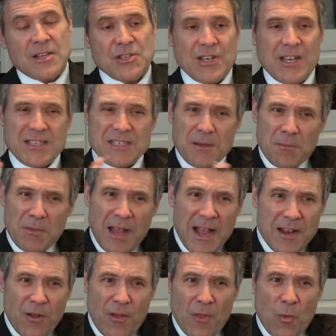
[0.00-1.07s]
Shed some
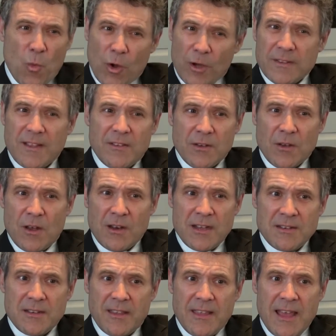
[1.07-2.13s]
light on the work that's gone
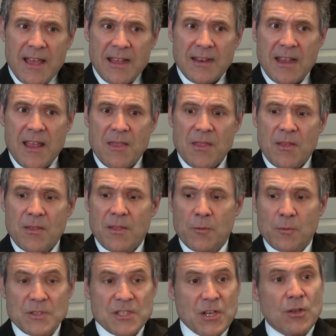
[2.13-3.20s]
into that and the
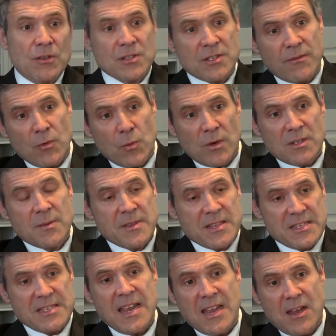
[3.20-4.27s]
results of the work, some of
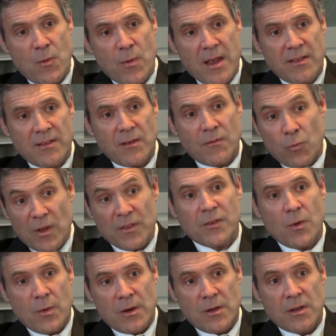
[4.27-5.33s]
the takeaways of what's
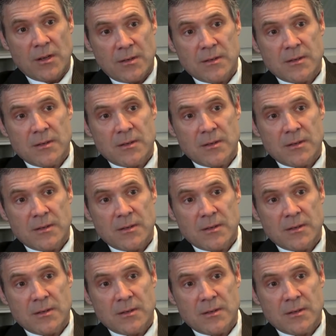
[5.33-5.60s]
going on.